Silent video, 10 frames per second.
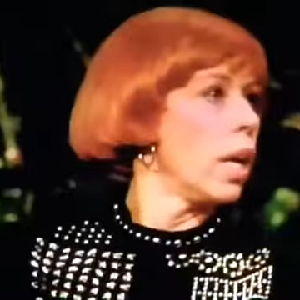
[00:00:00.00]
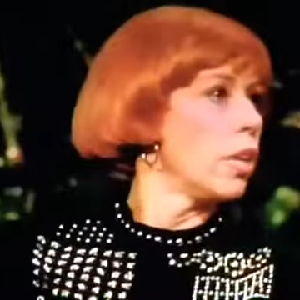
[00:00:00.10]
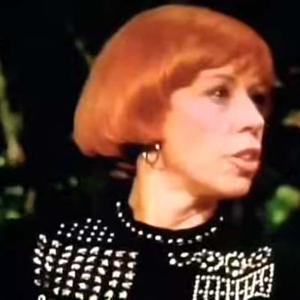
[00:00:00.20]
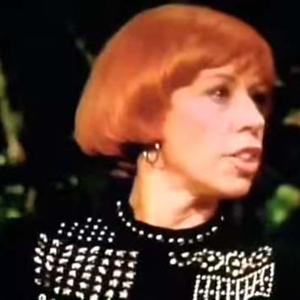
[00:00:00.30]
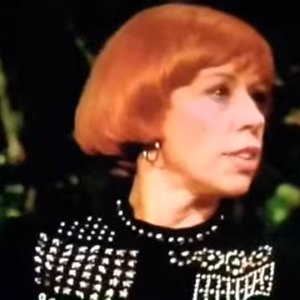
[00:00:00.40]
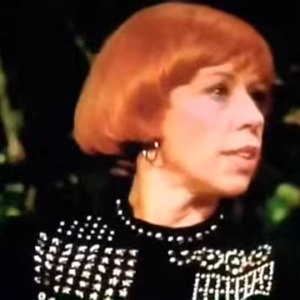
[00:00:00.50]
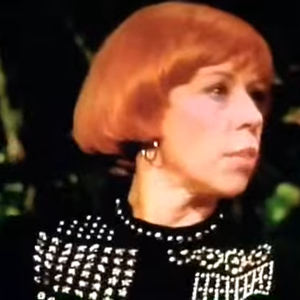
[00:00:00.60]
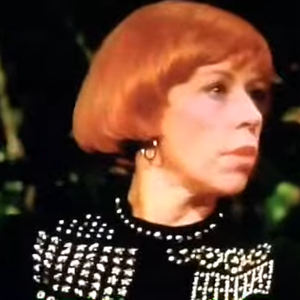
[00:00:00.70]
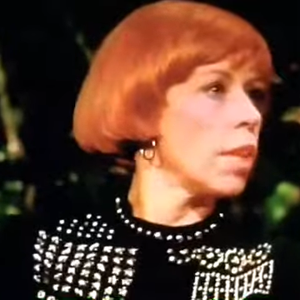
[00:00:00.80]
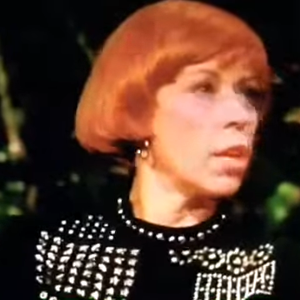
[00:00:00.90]
Welch or
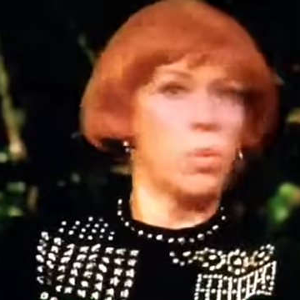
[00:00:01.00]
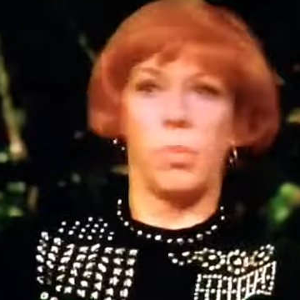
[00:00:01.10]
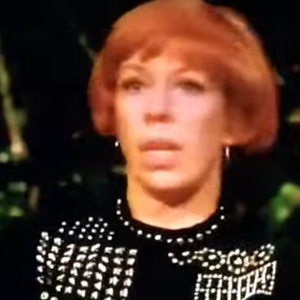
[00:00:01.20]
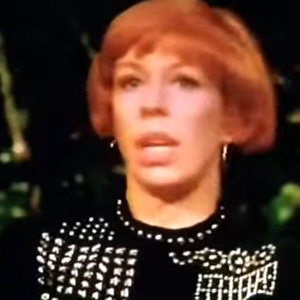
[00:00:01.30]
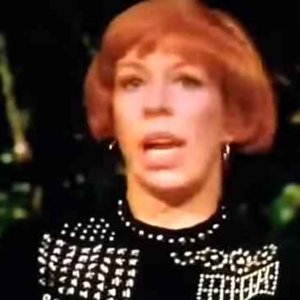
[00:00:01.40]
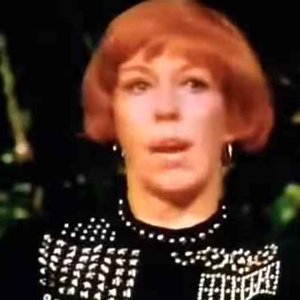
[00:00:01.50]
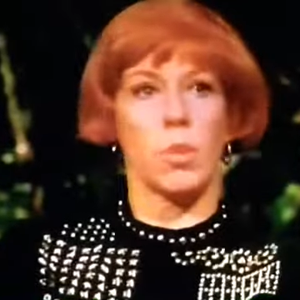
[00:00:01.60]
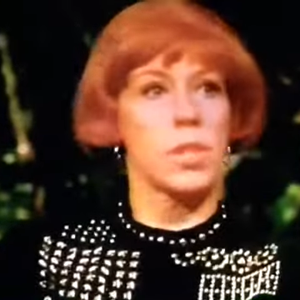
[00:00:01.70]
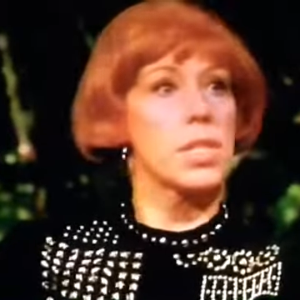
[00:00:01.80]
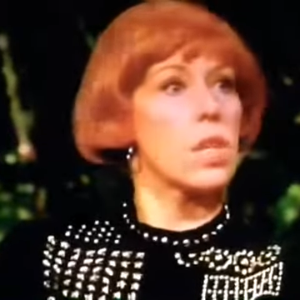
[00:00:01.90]
something, it would be
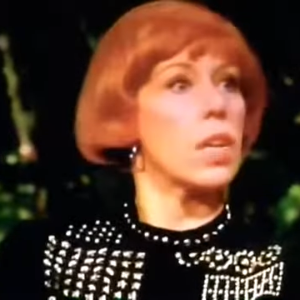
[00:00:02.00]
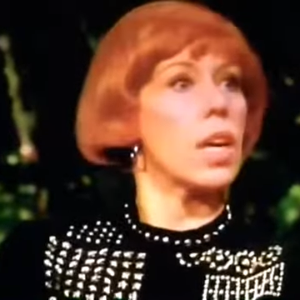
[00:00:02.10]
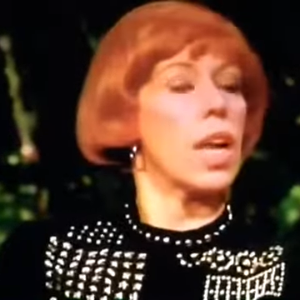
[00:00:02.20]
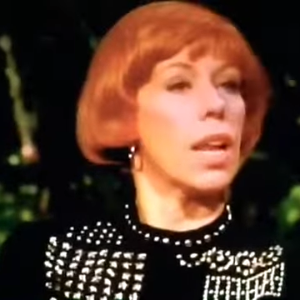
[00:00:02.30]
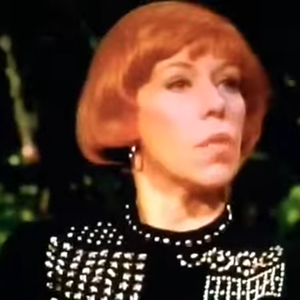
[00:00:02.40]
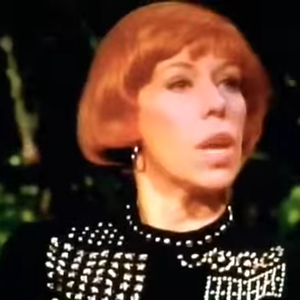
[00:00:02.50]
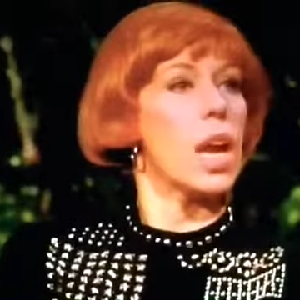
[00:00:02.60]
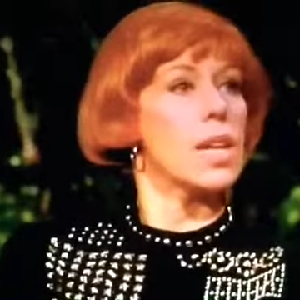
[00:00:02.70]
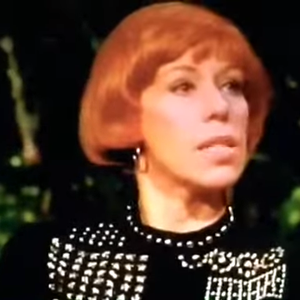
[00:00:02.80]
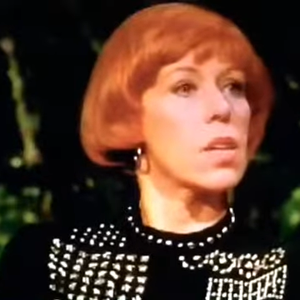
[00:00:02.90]
glamorous going to Hollywood
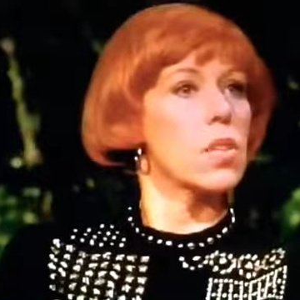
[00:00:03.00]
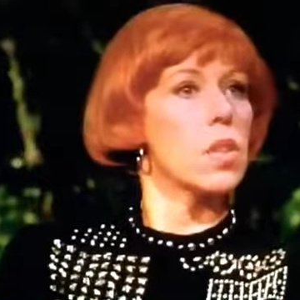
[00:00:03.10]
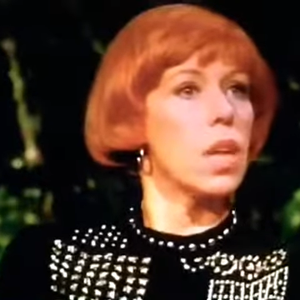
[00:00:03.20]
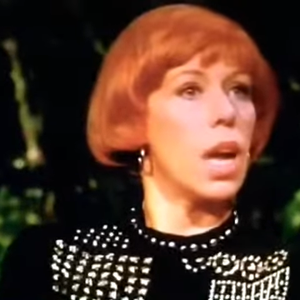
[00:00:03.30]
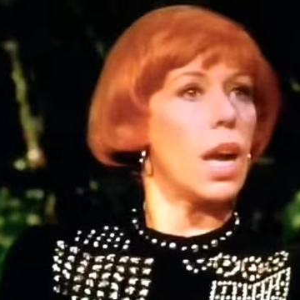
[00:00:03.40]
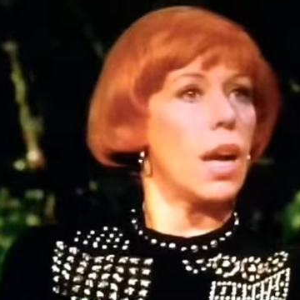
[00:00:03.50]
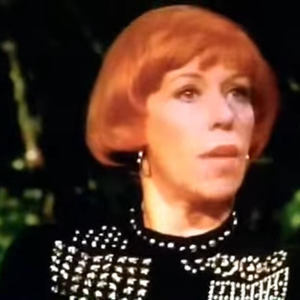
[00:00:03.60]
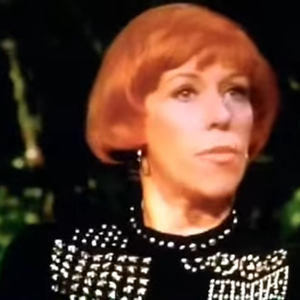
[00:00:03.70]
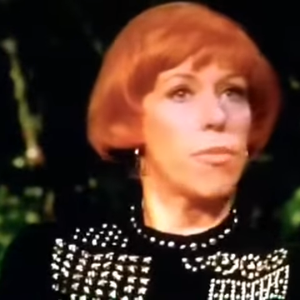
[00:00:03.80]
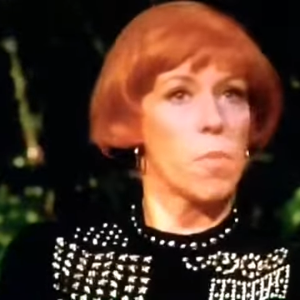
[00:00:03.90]
High School.
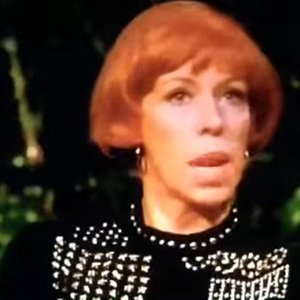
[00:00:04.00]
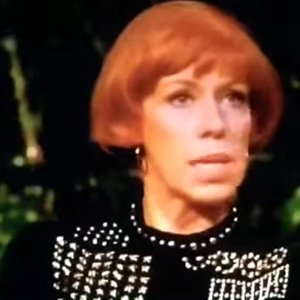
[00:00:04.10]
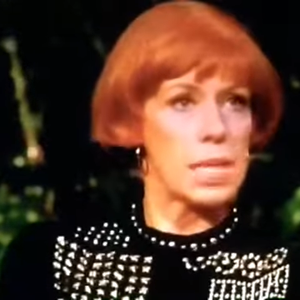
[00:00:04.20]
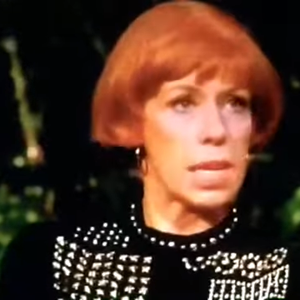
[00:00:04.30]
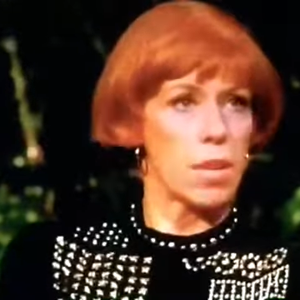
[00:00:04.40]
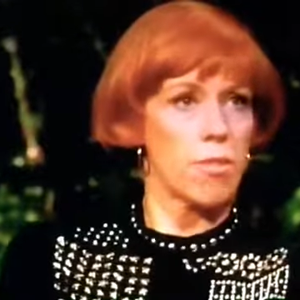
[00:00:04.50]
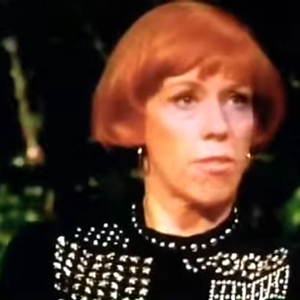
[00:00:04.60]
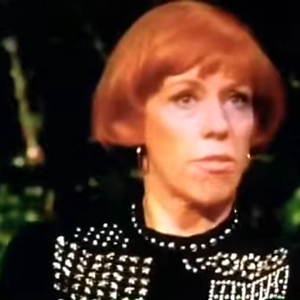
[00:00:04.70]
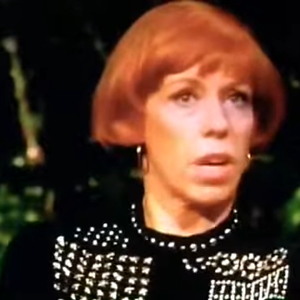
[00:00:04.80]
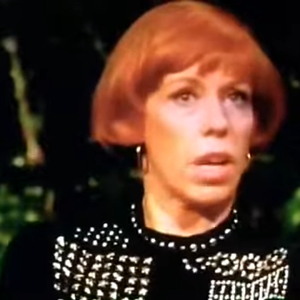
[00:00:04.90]
Uh, for myself,
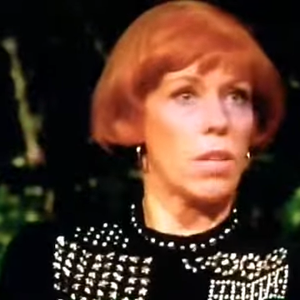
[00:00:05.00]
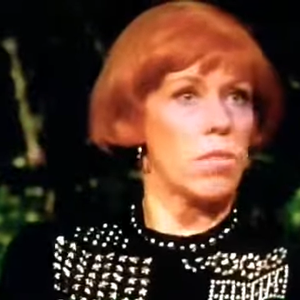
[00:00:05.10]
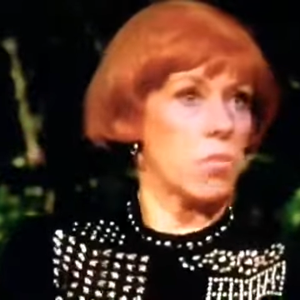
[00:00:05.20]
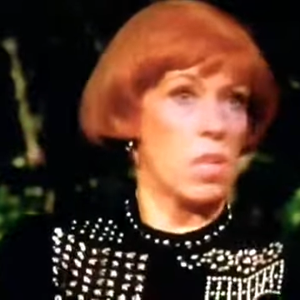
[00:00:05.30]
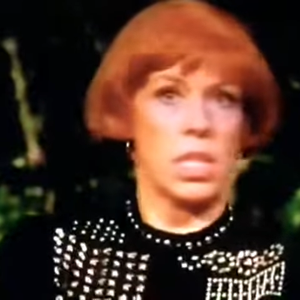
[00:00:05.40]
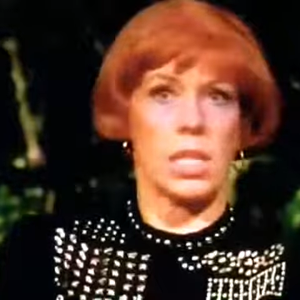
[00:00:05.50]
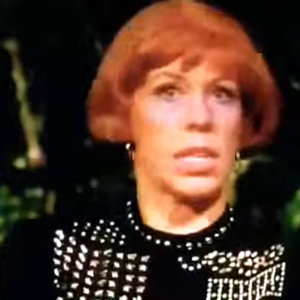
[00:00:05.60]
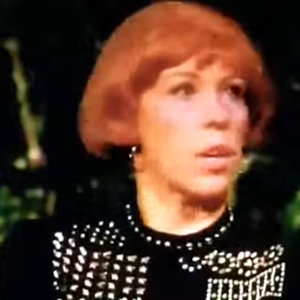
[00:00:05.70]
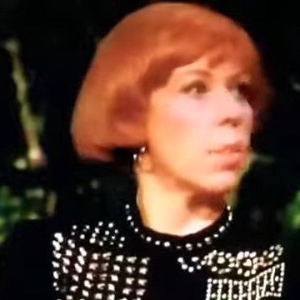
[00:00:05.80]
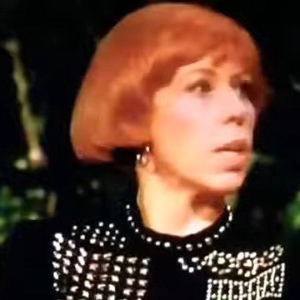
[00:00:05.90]
uh, wasn't
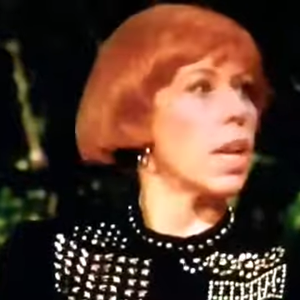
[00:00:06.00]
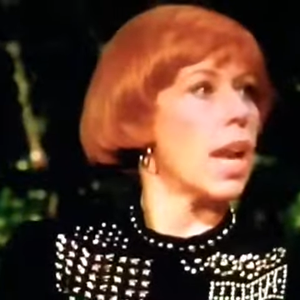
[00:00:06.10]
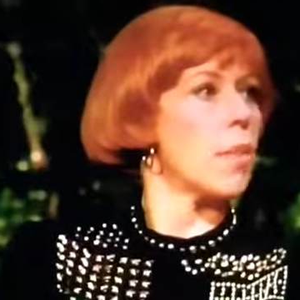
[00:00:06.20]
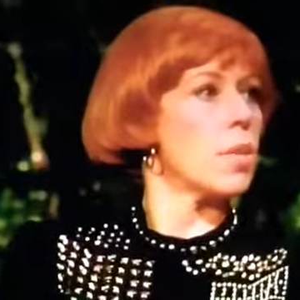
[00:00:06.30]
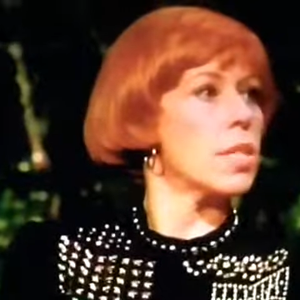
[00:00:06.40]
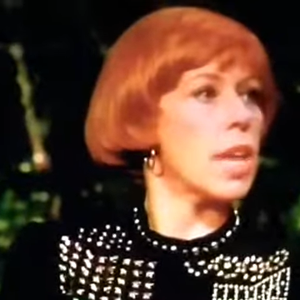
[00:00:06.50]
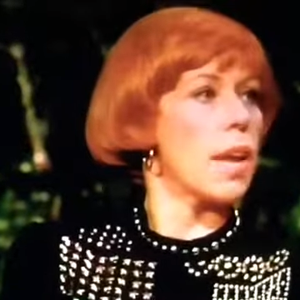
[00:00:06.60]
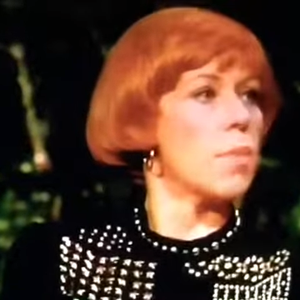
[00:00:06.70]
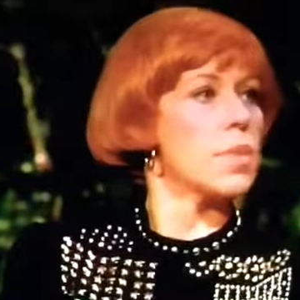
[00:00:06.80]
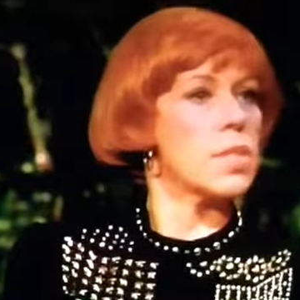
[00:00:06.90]
terribly glamorous.
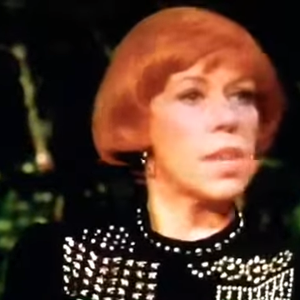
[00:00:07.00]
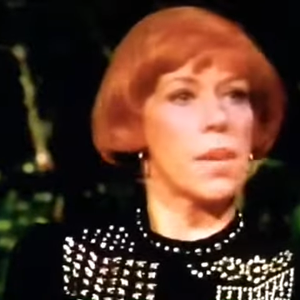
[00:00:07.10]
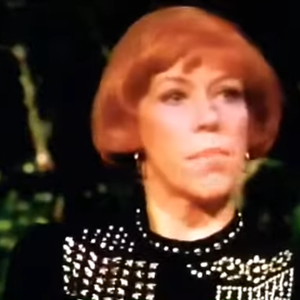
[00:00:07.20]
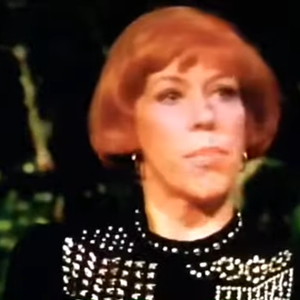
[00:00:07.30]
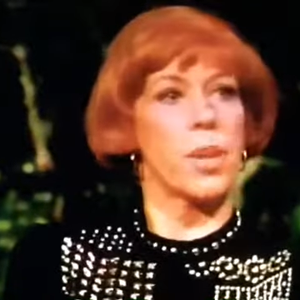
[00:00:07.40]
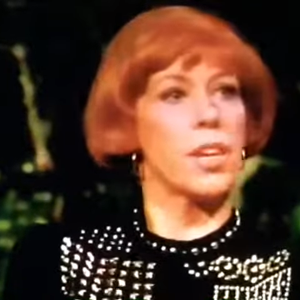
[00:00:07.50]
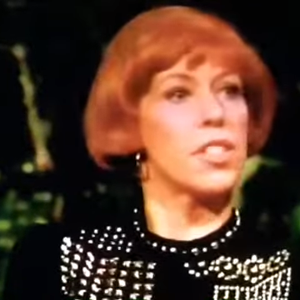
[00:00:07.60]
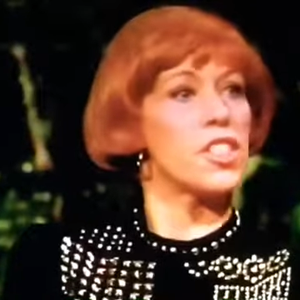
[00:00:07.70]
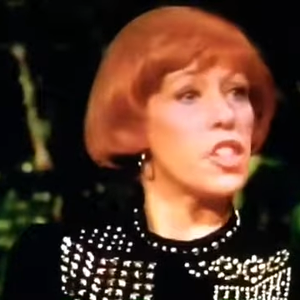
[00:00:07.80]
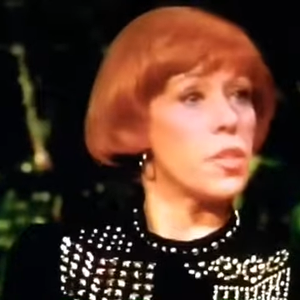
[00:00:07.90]
I was a uh, pretty
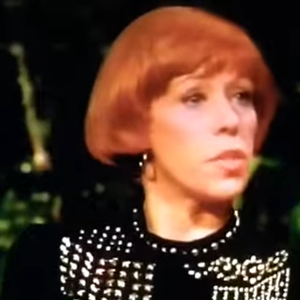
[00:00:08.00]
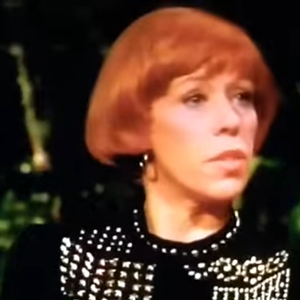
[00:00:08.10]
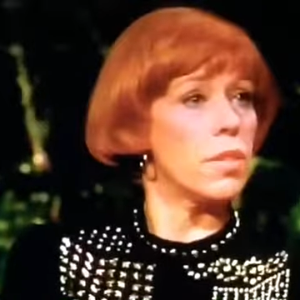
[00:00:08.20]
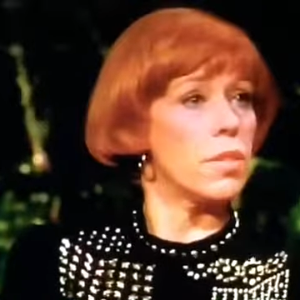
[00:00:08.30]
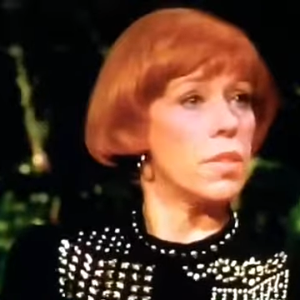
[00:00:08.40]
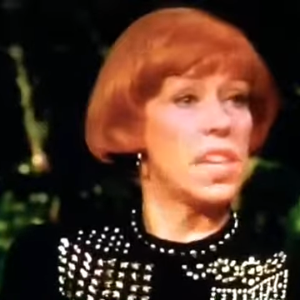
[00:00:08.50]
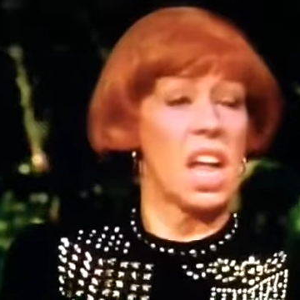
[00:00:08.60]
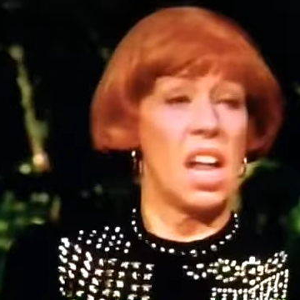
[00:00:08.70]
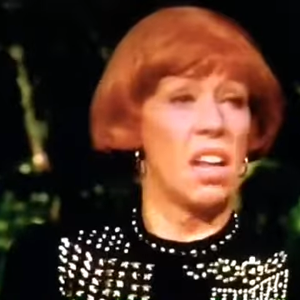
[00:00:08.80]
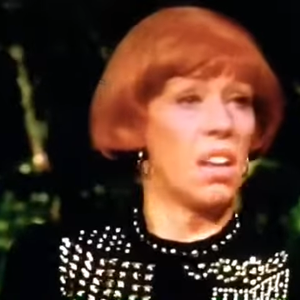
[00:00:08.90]
good student,
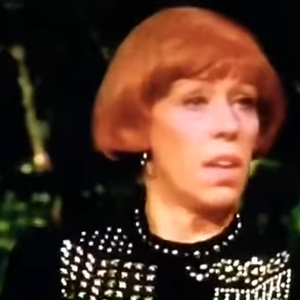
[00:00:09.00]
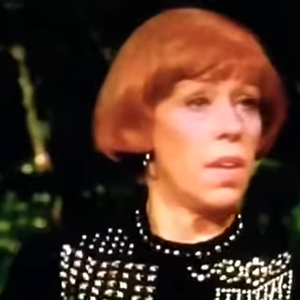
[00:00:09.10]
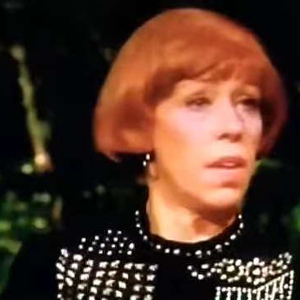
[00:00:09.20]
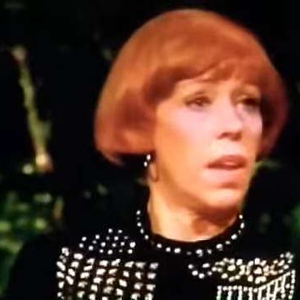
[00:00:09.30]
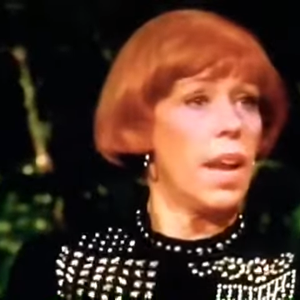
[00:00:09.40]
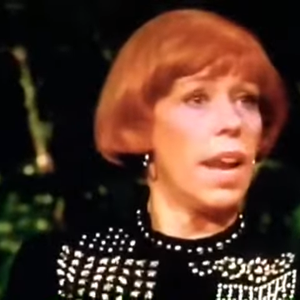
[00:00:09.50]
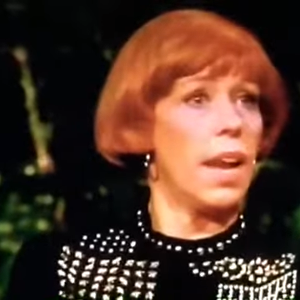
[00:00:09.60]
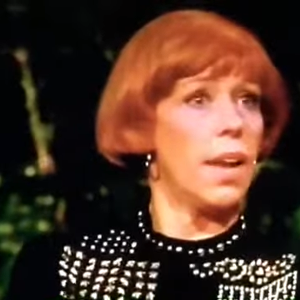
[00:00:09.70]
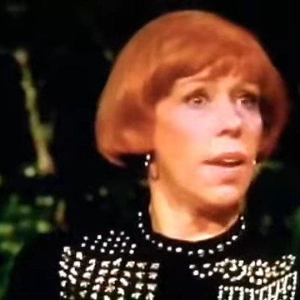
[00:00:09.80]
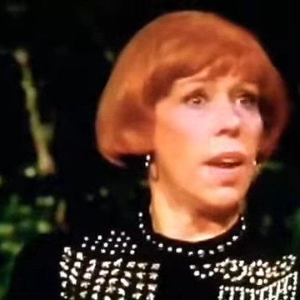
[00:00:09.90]
dull,
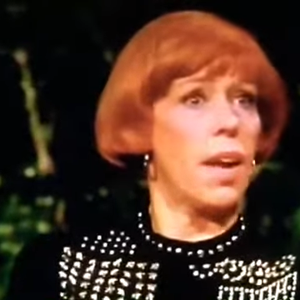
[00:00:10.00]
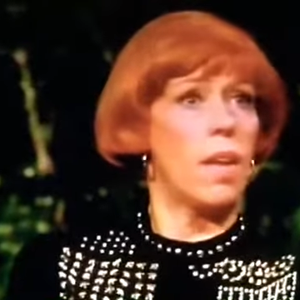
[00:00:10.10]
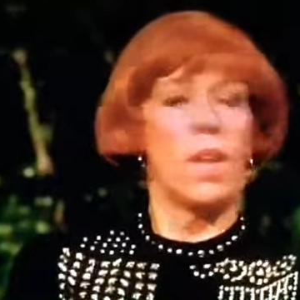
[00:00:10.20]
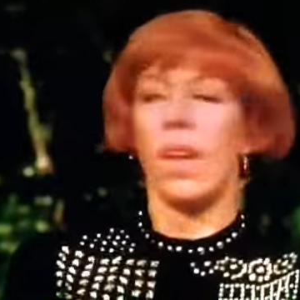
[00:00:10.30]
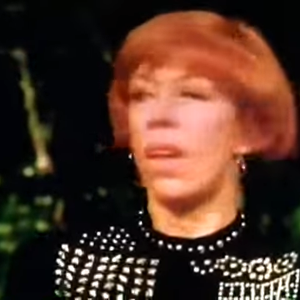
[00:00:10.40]
and uh,